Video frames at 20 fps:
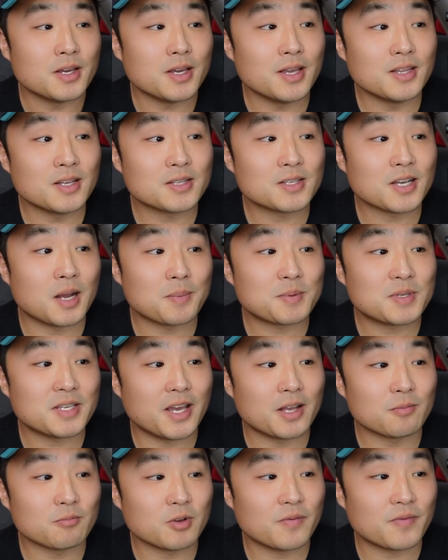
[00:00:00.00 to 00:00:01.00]
in the top
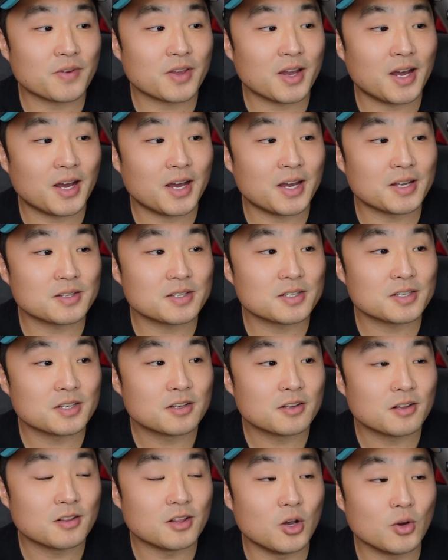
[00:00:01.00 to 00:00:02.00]
10, we've got
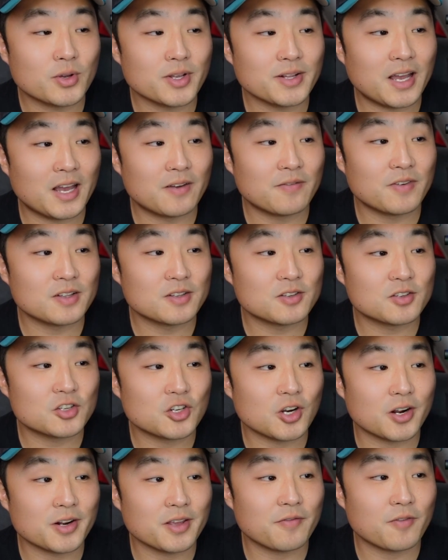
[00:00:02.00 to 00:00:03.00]
Logan Evans,
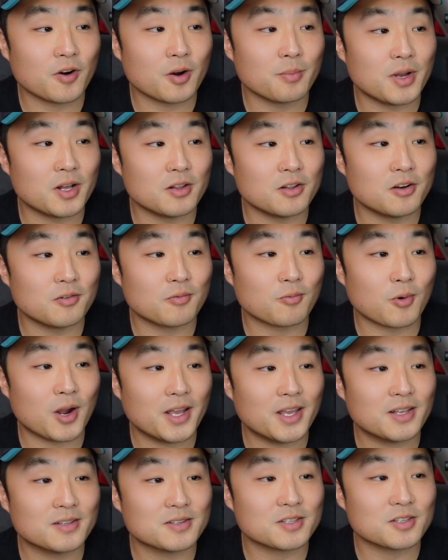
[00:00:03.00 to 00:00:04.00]
Johnny Farmelo,
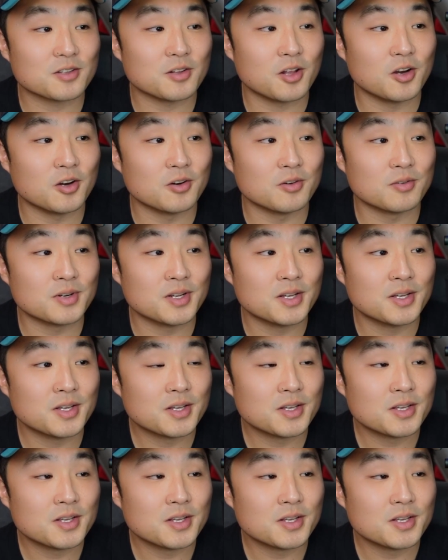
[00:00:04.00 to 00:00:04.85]
Ryan Sloan.